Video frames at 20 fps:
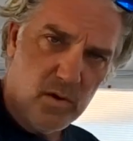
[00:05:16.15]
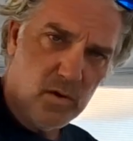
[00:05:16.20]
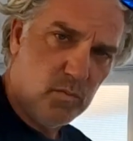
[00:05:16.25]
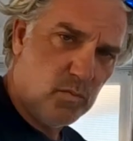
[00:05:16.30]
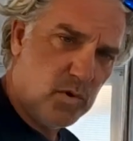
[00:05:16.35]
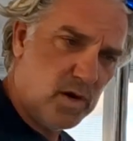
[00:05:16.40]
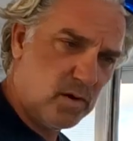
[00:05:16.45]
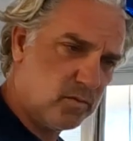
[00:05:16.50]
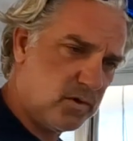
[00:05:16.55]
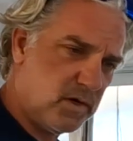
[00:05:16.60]

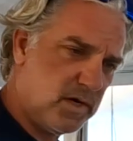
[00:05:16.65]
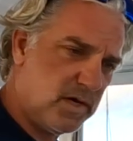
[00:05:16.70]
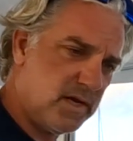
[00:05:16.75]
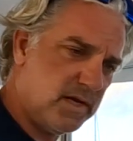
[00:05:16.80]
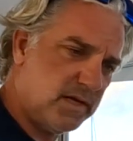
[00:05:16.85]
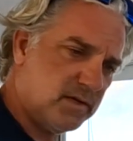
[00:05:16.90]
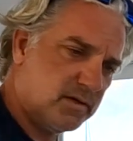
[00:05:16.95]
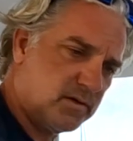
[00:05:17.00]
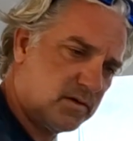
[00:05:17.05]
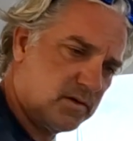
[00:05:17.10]
while we're at
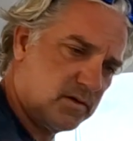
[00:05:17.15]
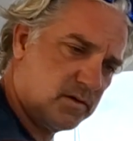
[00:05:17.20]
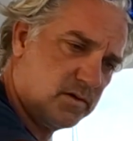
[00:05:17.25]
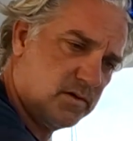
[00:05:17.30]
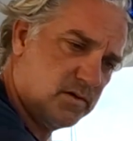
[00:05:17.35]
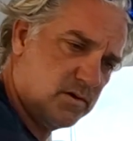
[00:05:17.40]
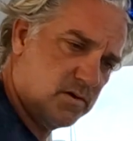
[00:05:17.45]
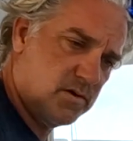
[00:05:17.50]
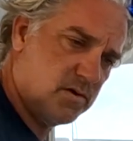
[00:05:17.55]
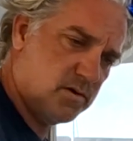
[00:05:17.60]

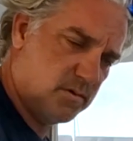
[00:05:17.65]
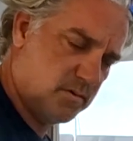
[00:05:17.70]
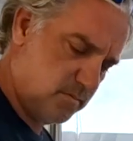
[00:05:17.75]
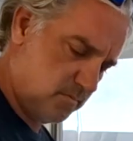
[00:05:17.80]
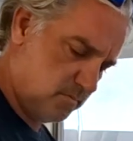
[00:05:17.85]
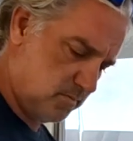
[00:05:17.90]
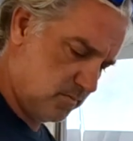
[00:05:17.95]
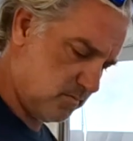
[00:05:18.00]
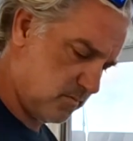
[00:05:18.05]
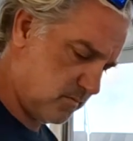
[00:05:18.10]
anchor
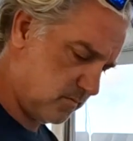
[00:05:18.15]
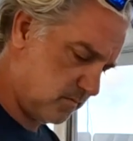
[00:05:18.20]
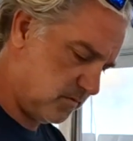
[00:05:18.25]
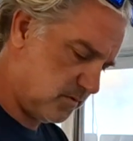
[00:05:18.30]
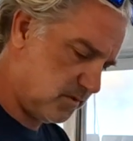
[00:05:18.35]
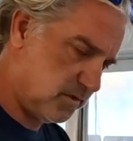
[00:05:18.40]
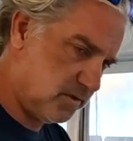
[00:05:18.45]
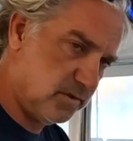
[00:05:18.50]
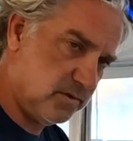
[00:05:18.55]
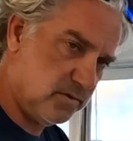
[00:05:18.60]

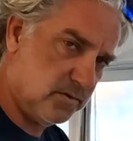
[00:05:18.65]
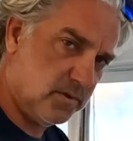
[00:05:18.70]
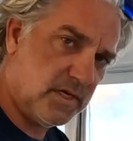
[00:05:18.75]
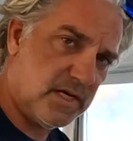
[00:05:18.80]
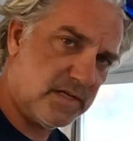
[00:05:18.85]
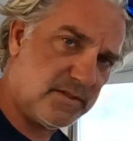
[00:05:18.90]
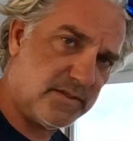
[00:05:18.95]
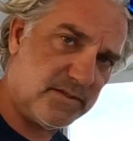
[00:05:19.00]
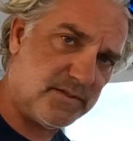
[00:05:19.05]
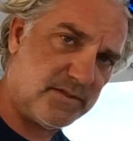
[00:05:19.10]
to
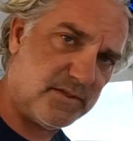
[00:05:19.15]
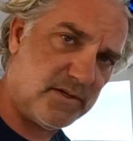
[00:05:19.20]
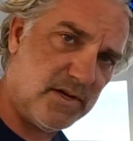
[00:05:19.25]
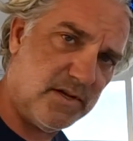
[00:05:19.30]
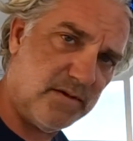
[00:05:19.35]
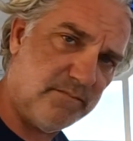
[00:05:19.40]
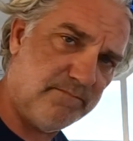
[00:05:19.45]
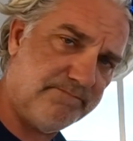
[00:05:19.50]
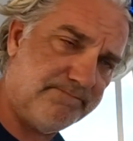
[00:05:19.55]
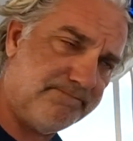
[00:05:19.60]
get the
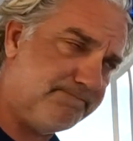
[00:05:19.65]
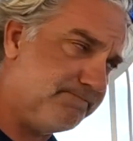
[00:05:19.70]
sun.